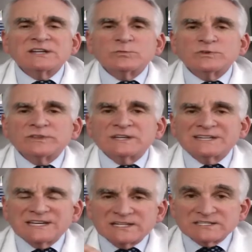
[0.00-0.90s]
in with the
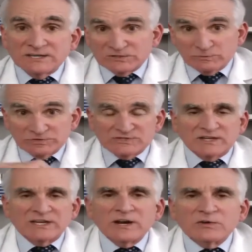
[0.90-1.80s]
dead cells, which is
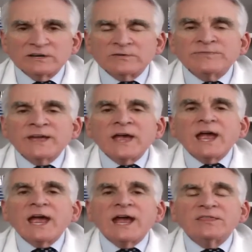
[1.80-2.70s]
the keratin,
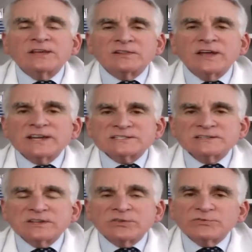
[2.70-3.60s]
and then
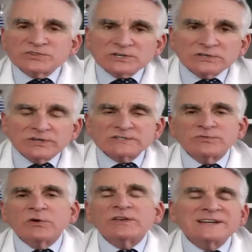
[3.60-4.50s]
lastly the physical
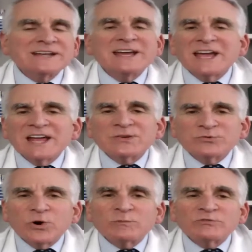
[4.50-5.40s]
exfoliant in the
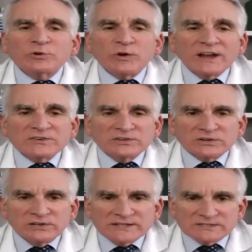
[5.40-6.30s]
form of a granular
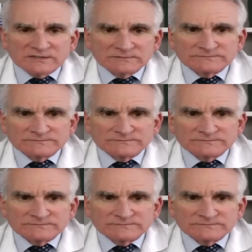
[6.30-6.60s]
cleanser.